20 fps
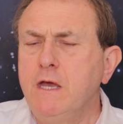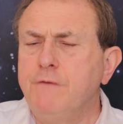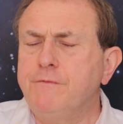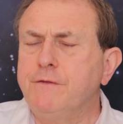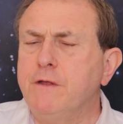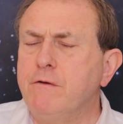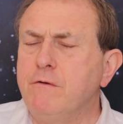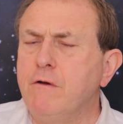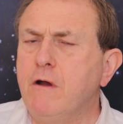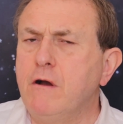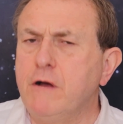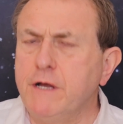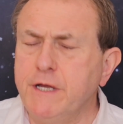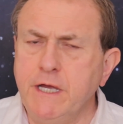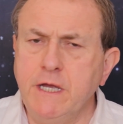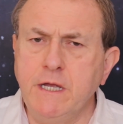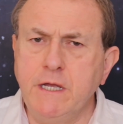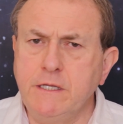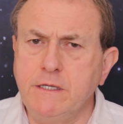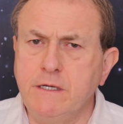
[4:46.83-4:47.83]
If there are
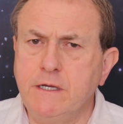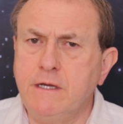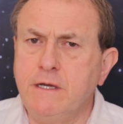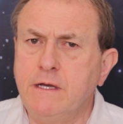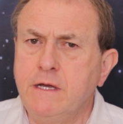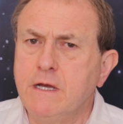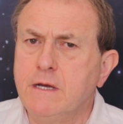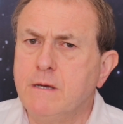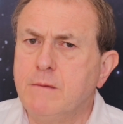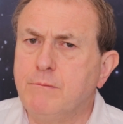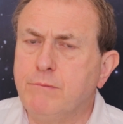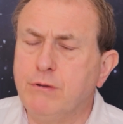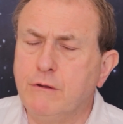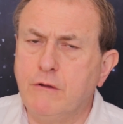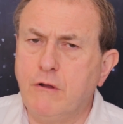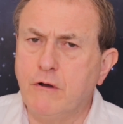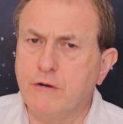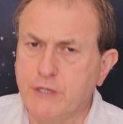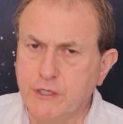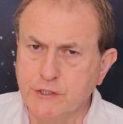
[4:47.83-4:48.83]
inner
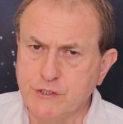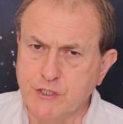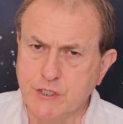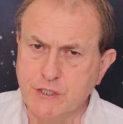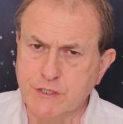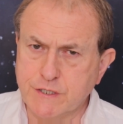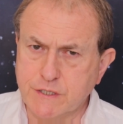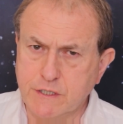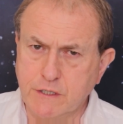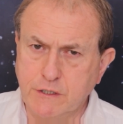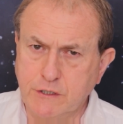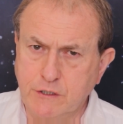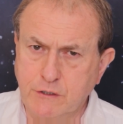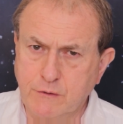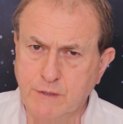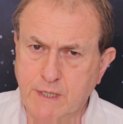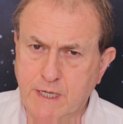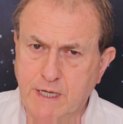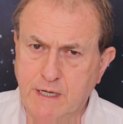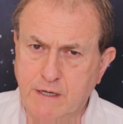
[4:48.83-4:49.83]
blockages that
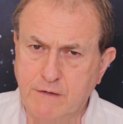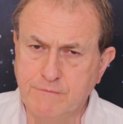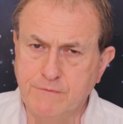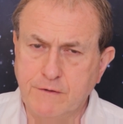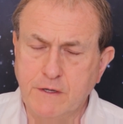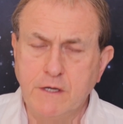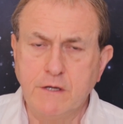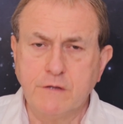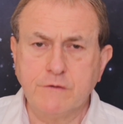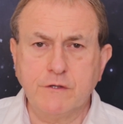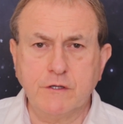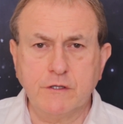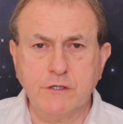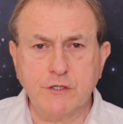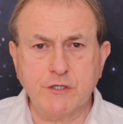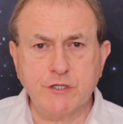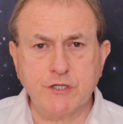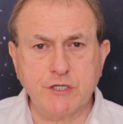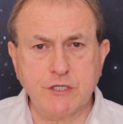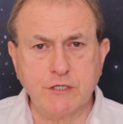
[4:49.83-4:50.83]
you have that
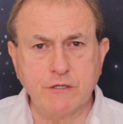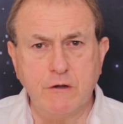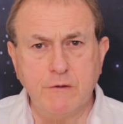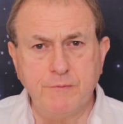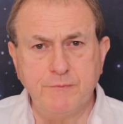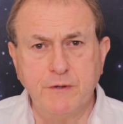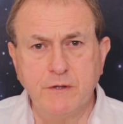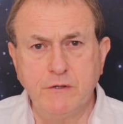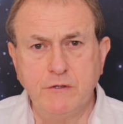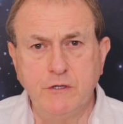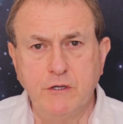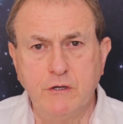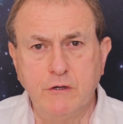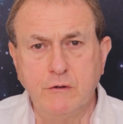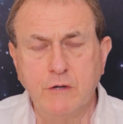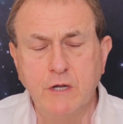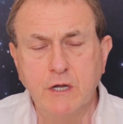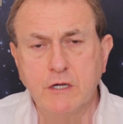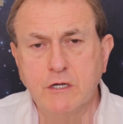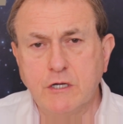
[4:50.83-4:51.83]
are stopping
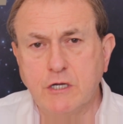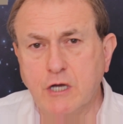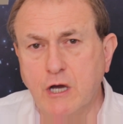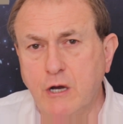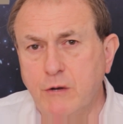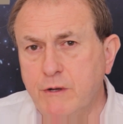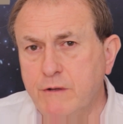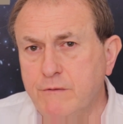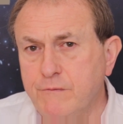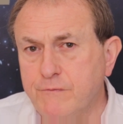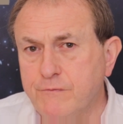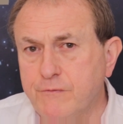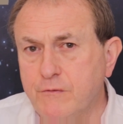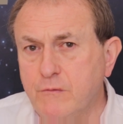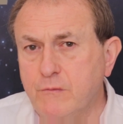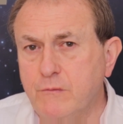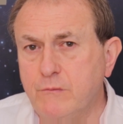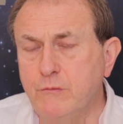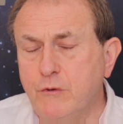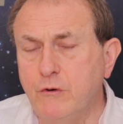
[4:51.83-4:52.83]
you going
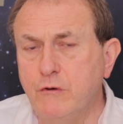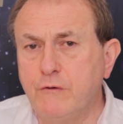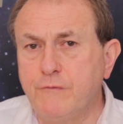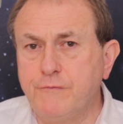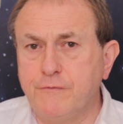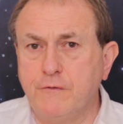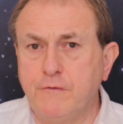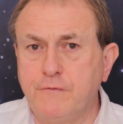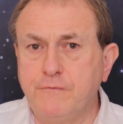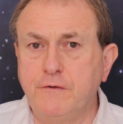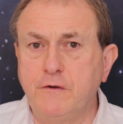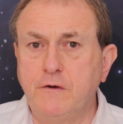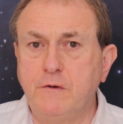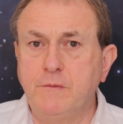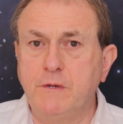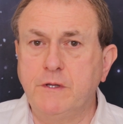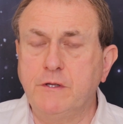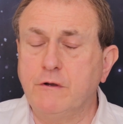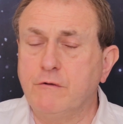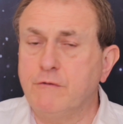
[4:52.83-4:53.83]
for more
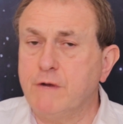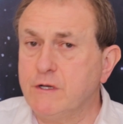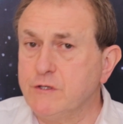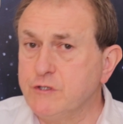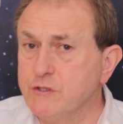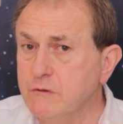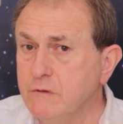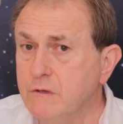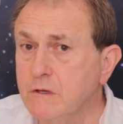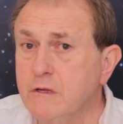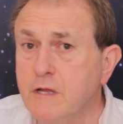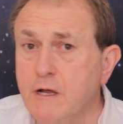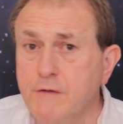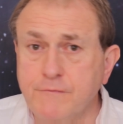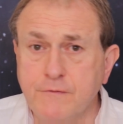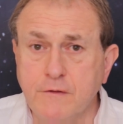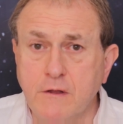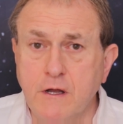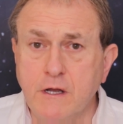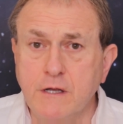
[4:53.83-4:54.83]
fulfillment around your
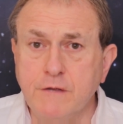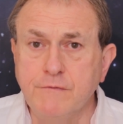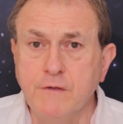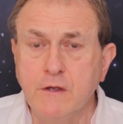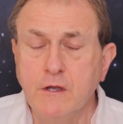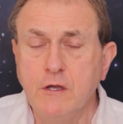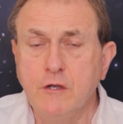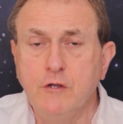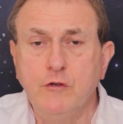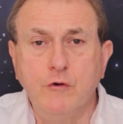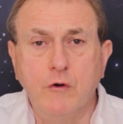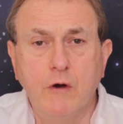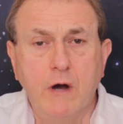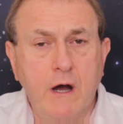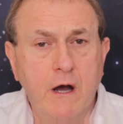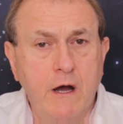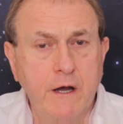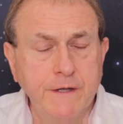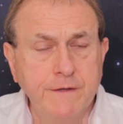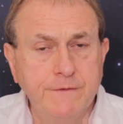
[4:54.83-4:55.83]
love life, your
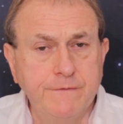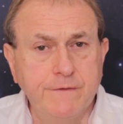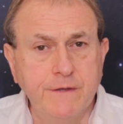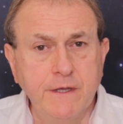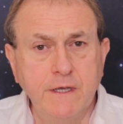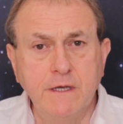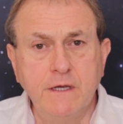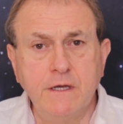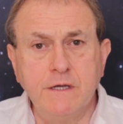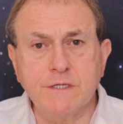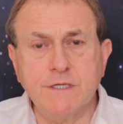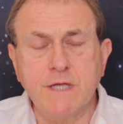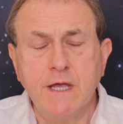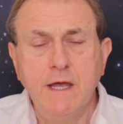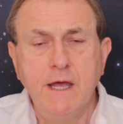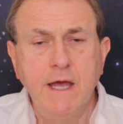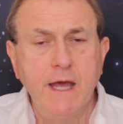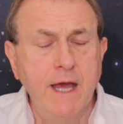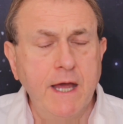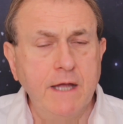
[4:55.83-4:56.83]
ideas,
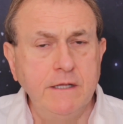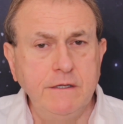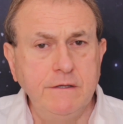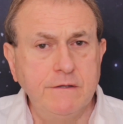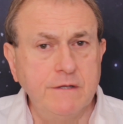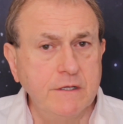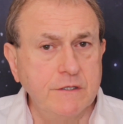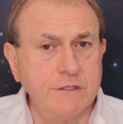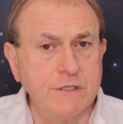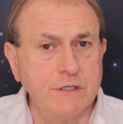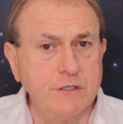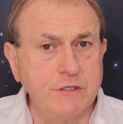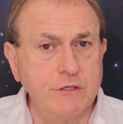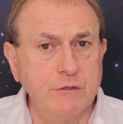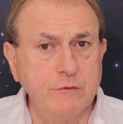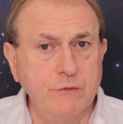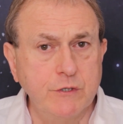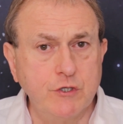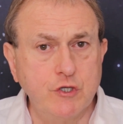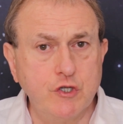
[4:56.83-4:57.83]
anything to
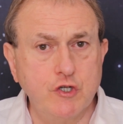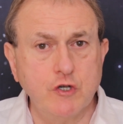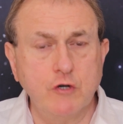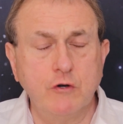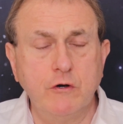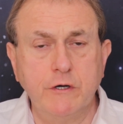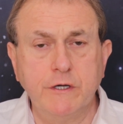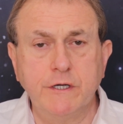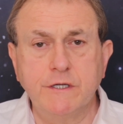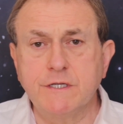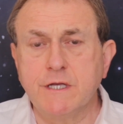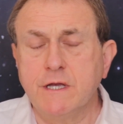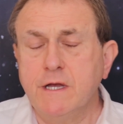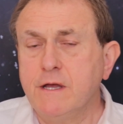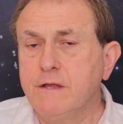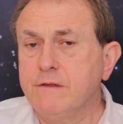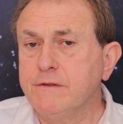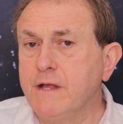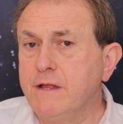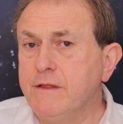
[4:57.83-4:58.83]
do with joys,
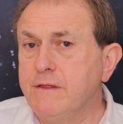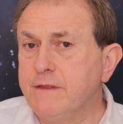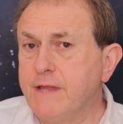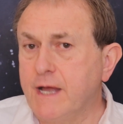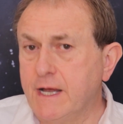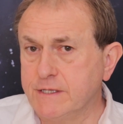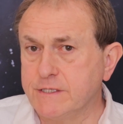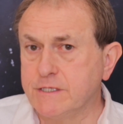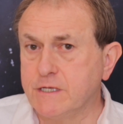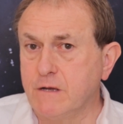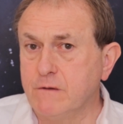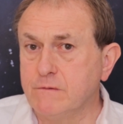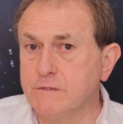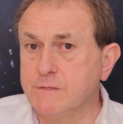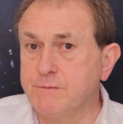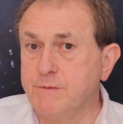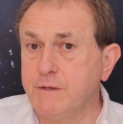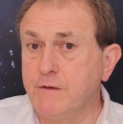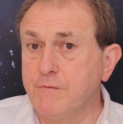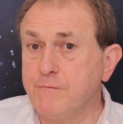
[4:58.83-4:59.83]
then that's going
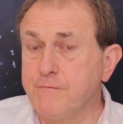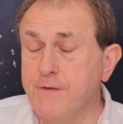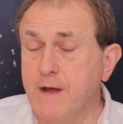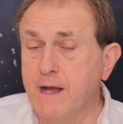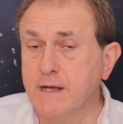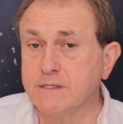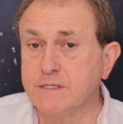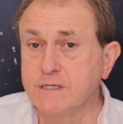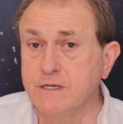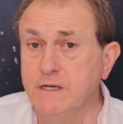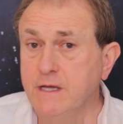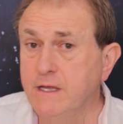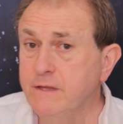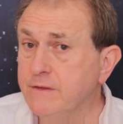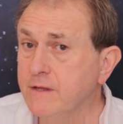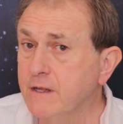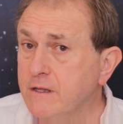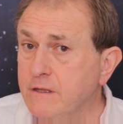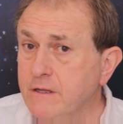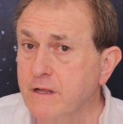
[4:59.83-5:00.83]
to be a factor
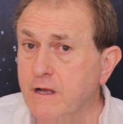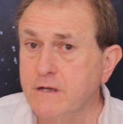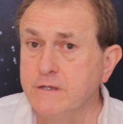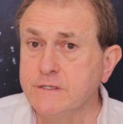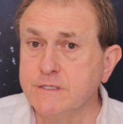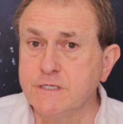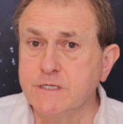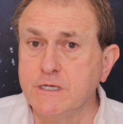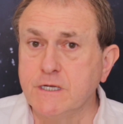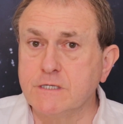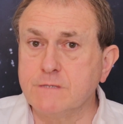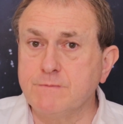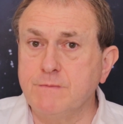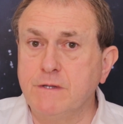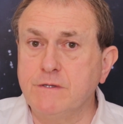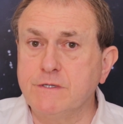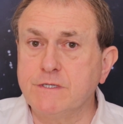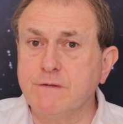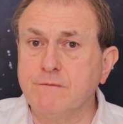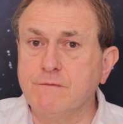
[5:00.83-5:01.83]
in the last six
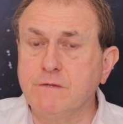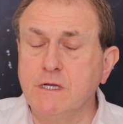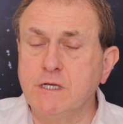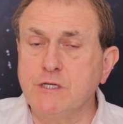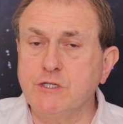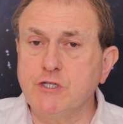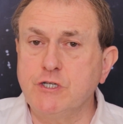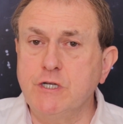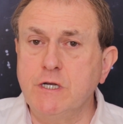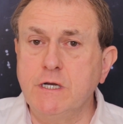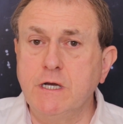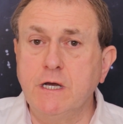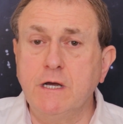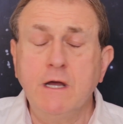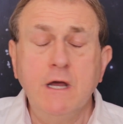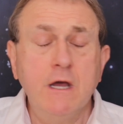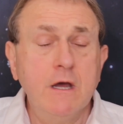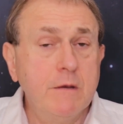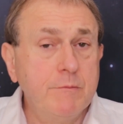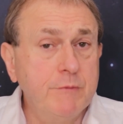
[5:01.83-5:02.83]
months of this year.
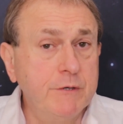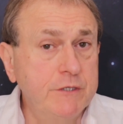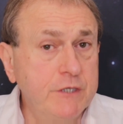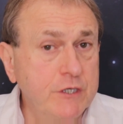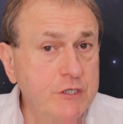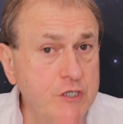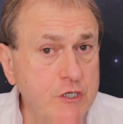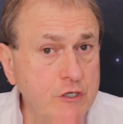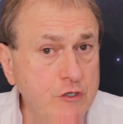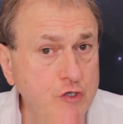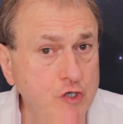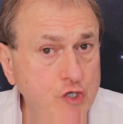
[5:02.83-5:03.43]
But it's a